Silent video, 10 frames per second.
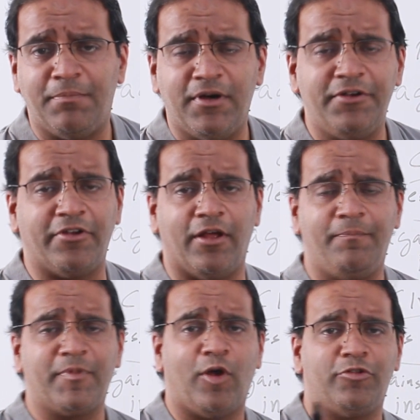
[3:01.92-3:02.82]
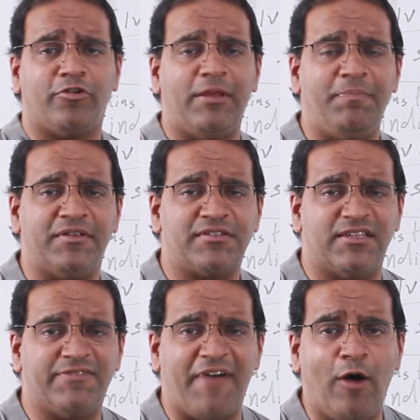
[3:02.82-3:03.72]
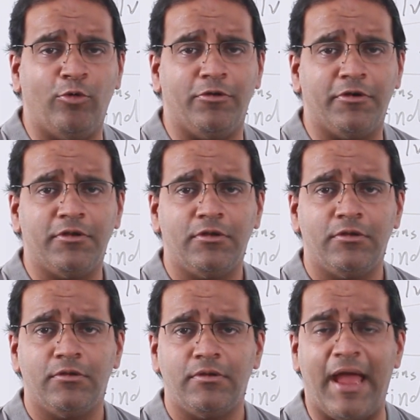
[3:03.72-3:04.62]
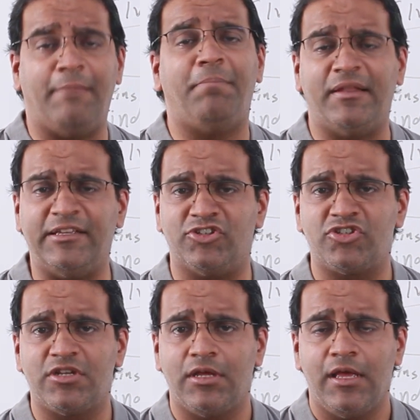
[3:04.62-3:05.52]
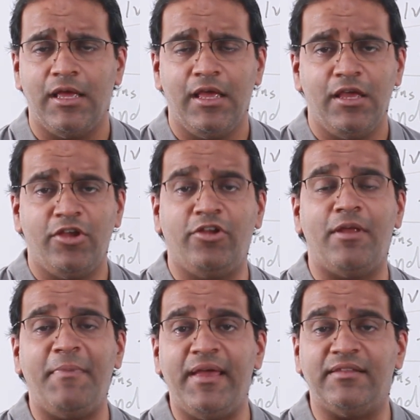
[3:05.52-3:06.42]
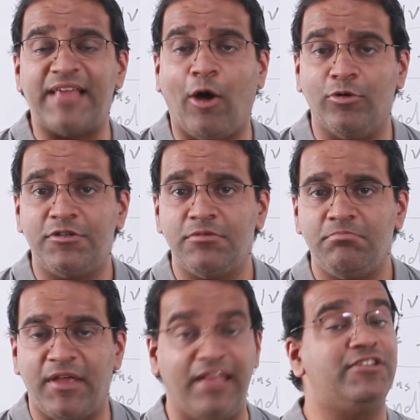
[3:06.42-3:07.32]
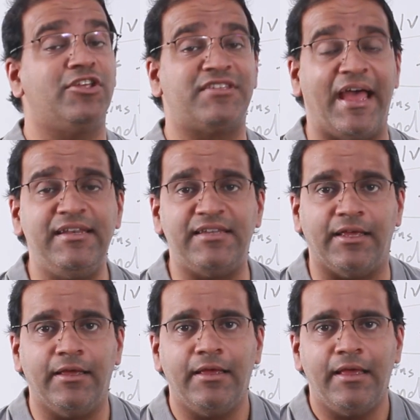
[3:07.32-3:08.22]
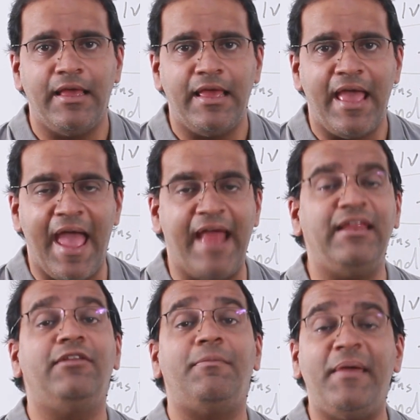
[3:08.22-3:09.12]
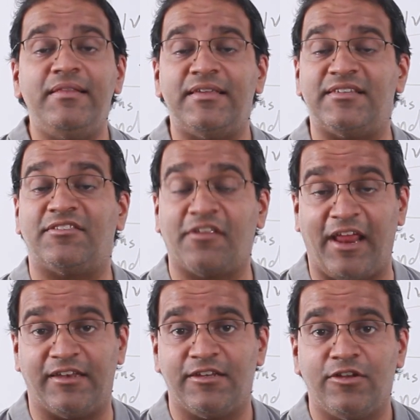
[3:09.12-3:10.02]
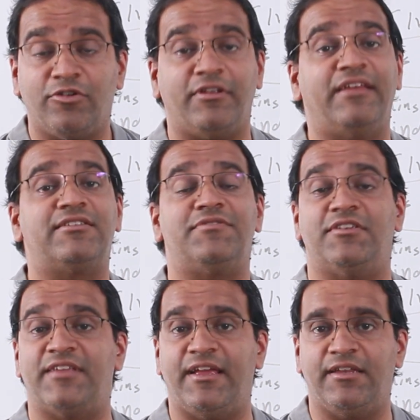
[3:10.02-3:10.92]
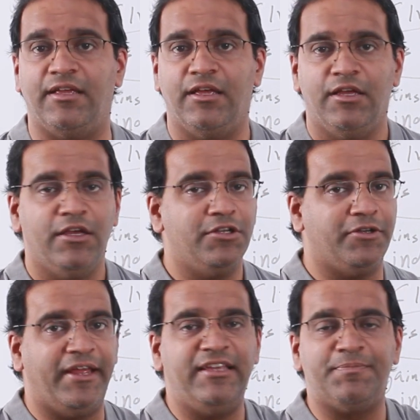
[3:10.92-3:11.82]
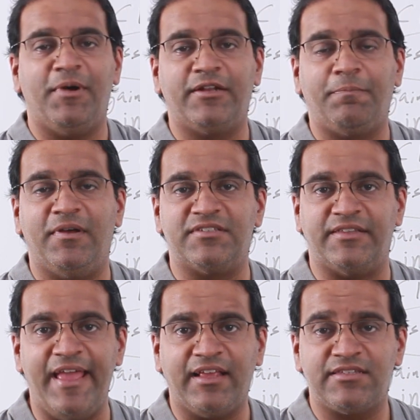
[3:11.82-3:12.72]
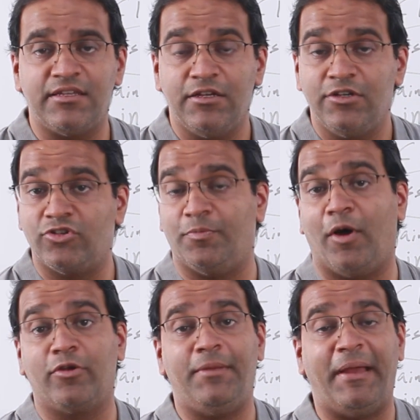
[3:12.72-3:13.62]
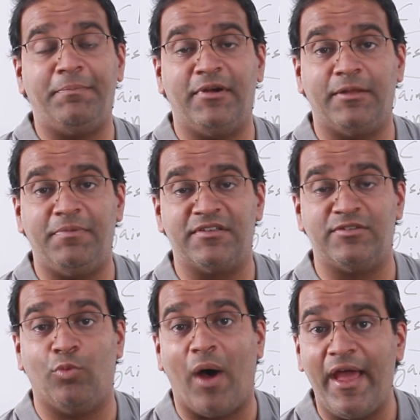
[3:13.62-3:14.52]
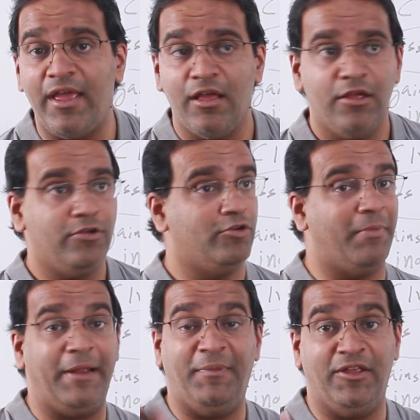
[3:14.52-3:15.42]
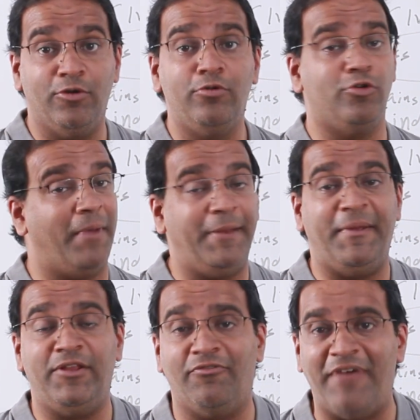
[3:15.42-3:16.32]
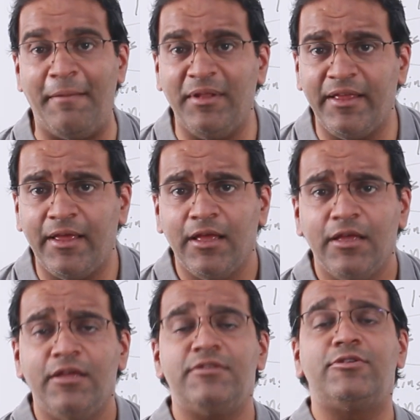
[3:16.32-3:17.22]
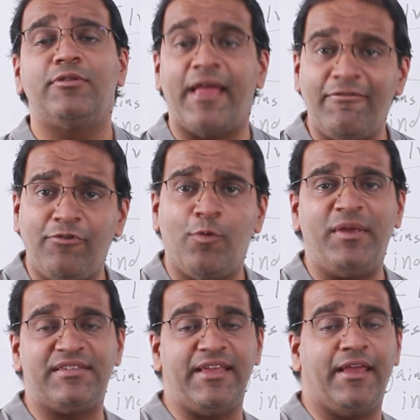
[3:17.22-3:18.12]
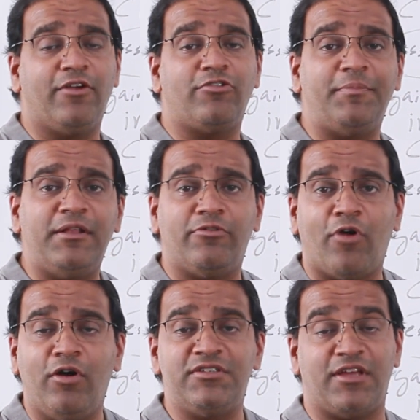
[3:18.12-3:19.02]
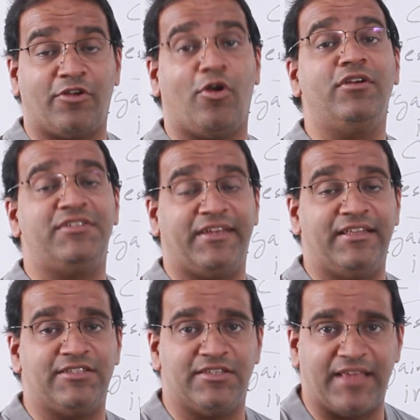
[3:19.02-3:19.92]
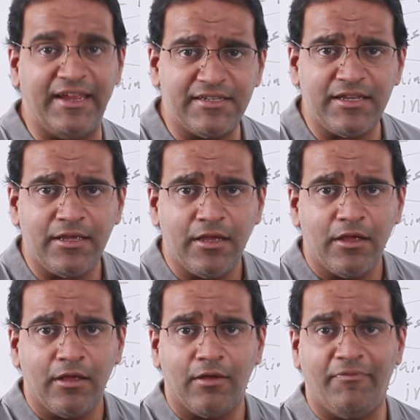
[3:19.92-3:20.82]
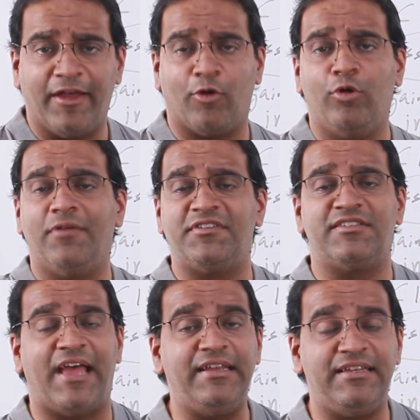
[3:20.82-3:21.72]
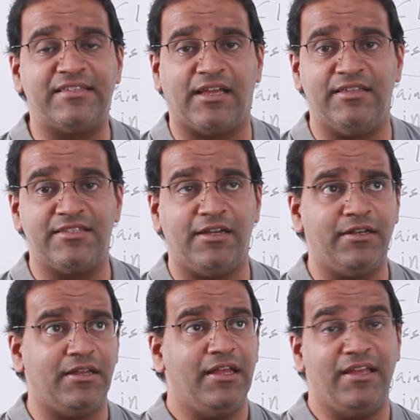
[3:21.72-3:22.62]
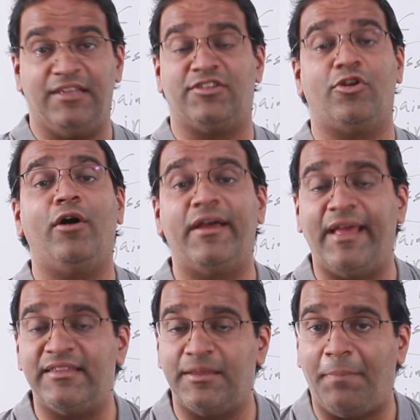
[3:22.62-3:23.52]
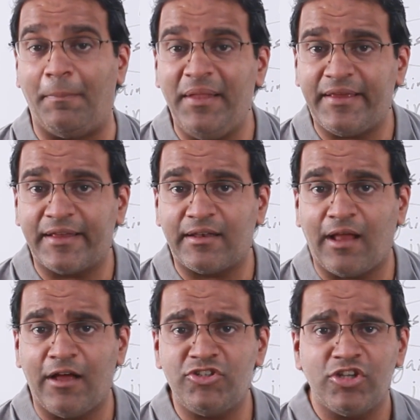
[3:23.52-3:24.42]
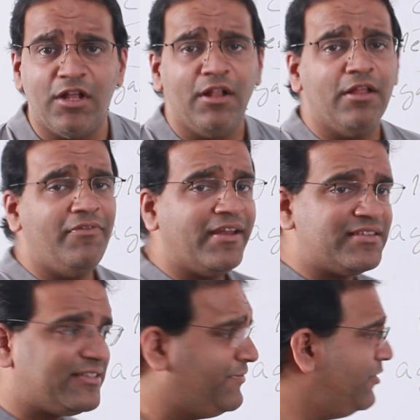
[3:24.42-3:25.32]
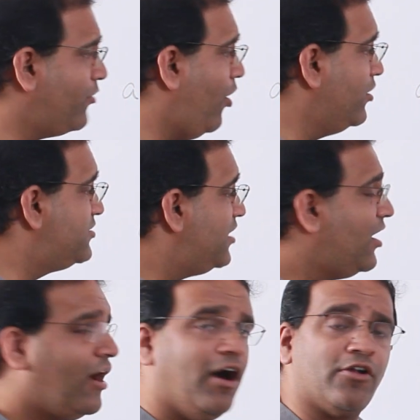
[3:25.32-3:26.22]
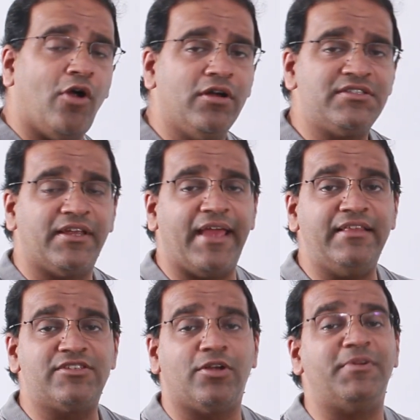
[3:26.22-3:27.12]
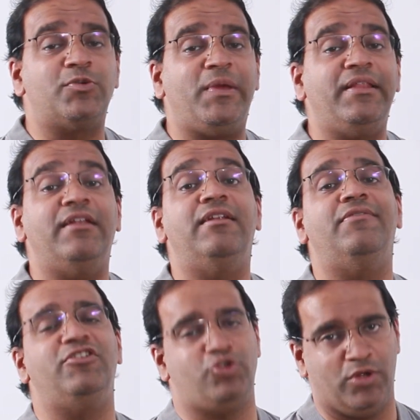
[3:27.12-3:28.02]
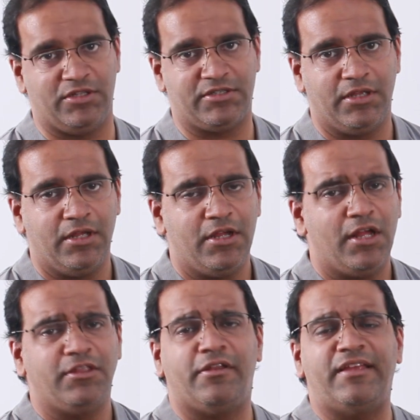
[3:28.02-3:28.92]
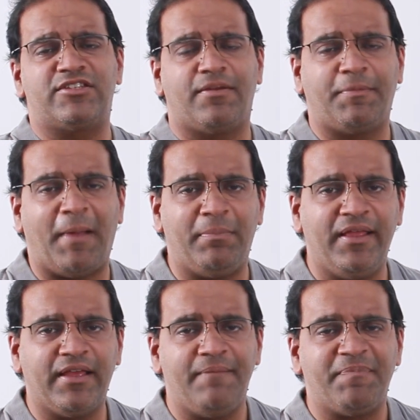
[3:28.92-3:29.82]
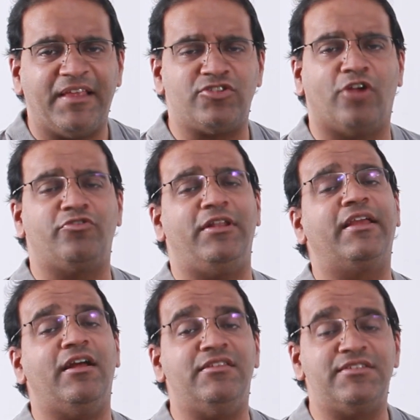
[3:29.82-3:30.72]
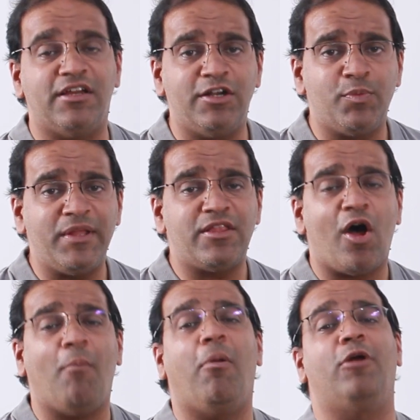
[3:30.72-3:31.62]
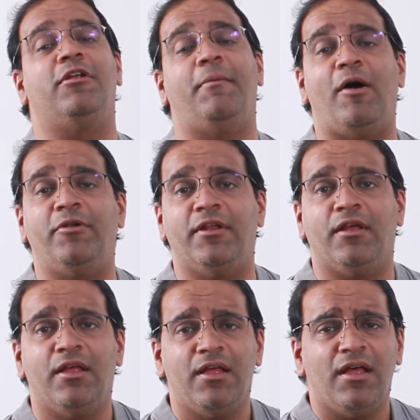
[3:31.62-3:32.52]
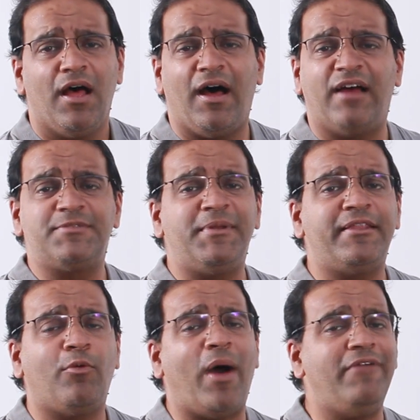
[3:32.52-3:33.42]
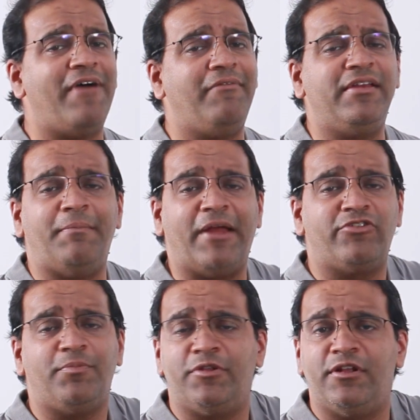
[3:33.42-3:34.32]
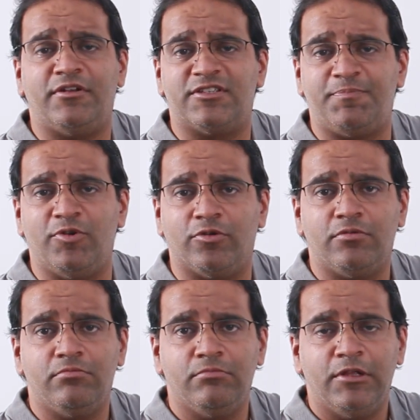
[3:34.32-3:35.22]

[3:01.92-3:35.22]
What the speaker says: that murderer or the rapist is found and punished, he remains out in society and he remains as a threat to the rest of society. Today he's murdered person X. Tomorrow he might murder person Y, who might be you, who might be in your family. So therefore we say criminal wrongs are wrongs against society, where whole of society is concerned. It's a wrong against the public at large, whereas civil wrongs are wrongs against or between individuals. The rest of the public is not really concerned with or bothered about it. A husband and a wife having a matrimonial dispute.